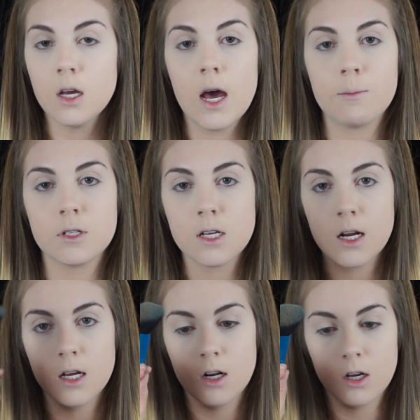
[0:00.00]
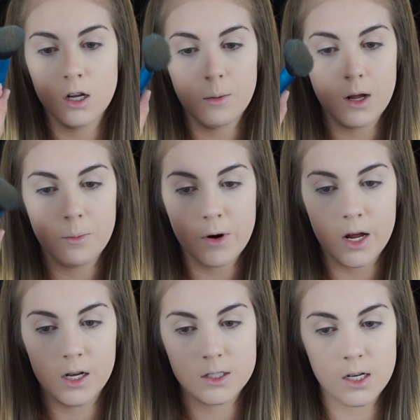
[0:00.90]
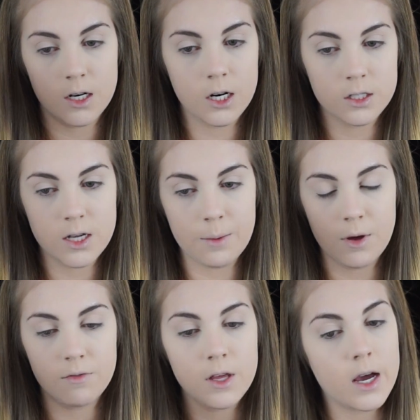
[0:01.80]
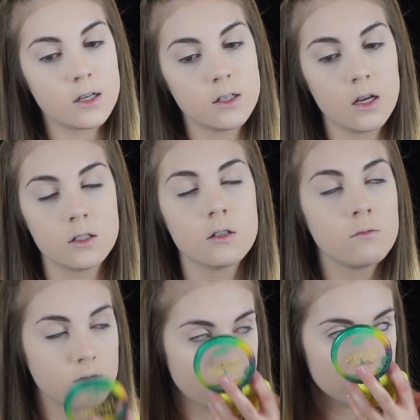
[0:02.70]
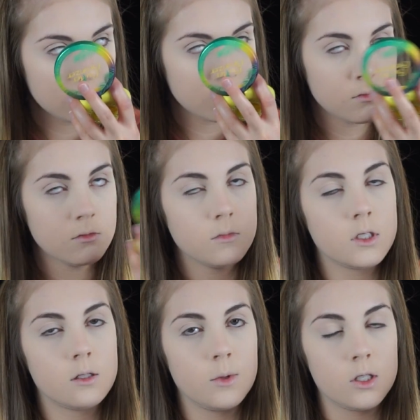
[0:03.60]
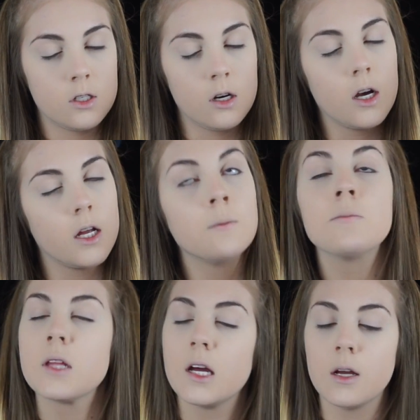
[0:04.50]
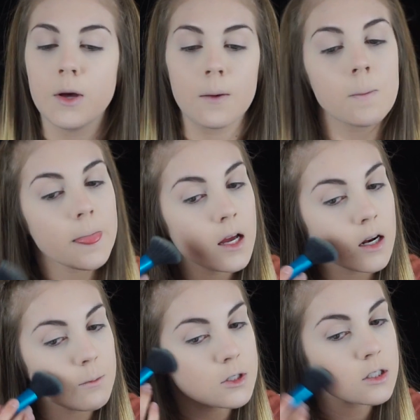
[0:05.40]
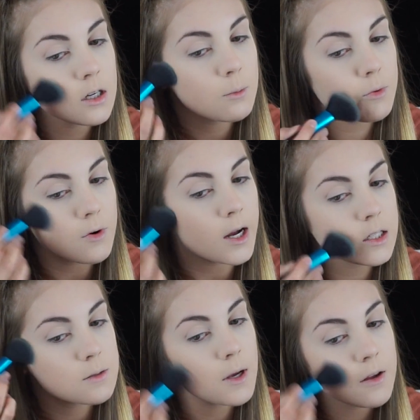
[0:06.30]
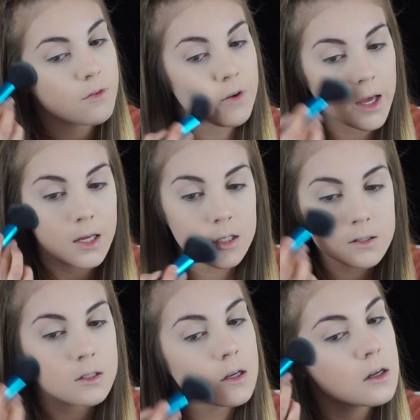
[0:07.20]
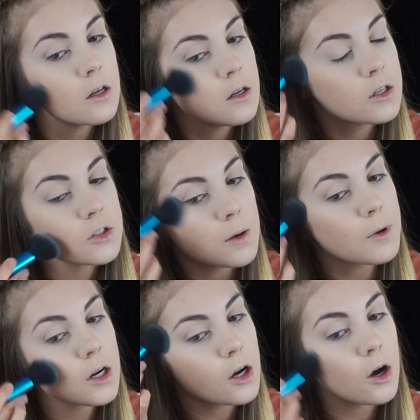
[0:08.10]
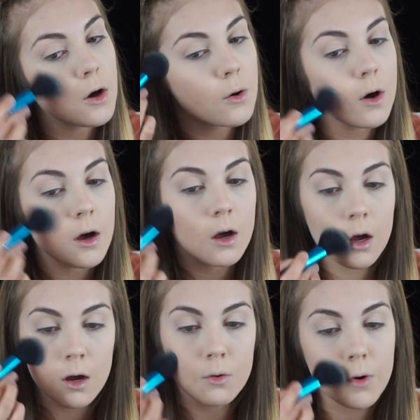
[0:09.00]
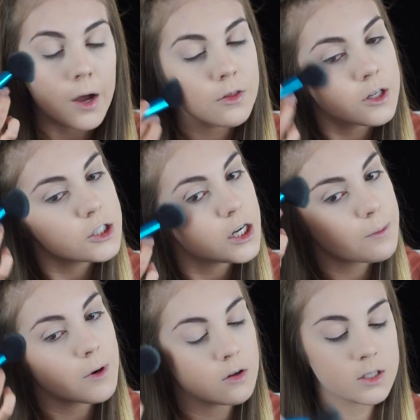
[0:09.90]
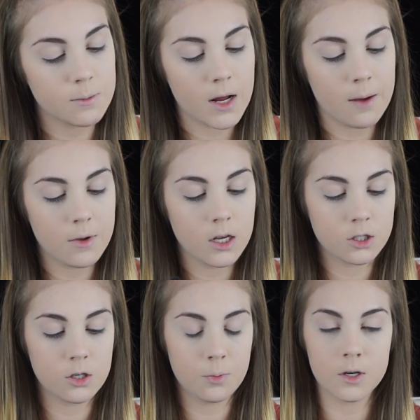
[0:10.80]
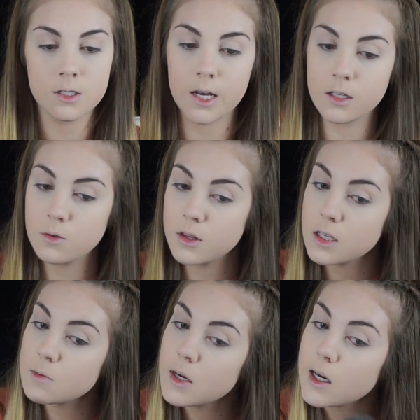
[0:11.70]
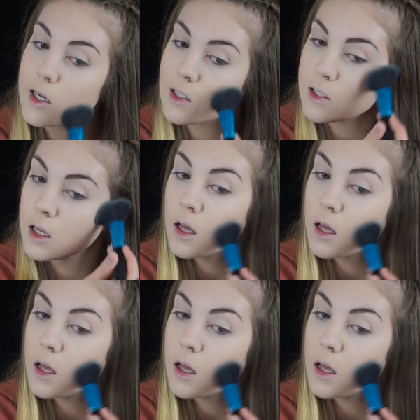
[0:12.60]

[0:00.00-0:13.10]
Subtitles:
I'm just going to get a good amount of product on here, tap off the excess. It smells so good. Anyway, and I'm just going to bronze my face. So I'm going to go around the cheekbones. I'm not being too precise with this because